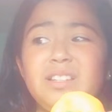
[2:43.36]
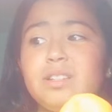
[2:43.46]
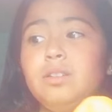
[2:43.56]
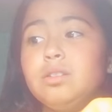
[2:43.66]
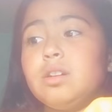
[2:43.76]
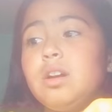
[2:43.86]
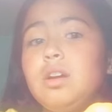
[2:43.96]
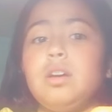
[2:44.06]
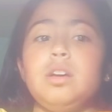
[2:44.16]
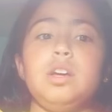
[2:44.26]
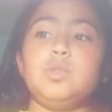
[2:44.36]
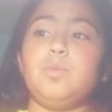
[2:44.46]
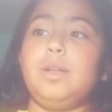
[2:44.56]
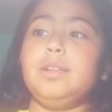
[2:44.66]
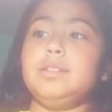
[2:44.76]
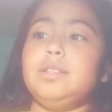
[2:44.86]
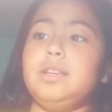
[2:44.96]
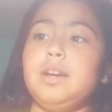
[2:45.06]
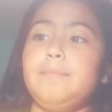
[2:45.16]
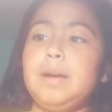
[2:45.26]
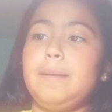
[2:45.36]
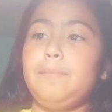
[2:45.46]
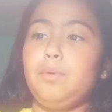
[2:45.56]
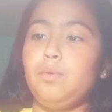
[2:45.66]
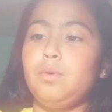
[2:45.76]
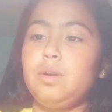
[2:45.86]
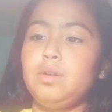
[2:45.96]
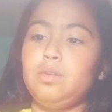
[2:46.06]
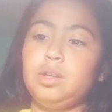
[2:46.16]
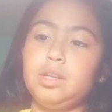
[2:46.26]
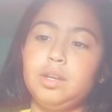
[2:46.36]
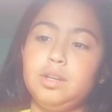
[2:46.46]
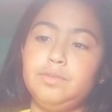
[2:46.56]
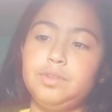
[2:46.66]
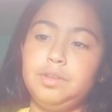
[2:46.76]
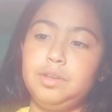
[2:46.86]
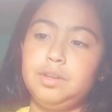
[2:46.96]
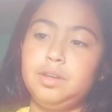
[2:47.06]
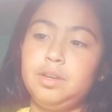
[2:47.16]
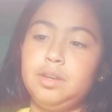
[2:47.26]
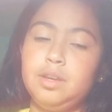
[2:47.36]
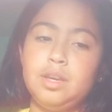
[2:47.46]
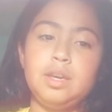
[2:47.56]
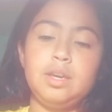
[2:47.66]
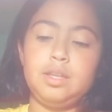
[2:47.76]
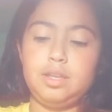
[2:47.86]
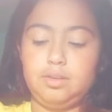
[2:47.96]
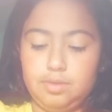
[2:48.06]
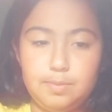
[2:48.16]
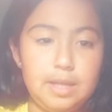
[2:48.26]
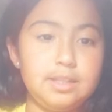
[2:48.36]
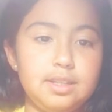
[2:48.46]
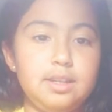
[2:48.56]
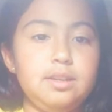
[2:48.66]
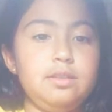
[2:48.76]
skills, as well as the apple, you could kind of see that it was painted. And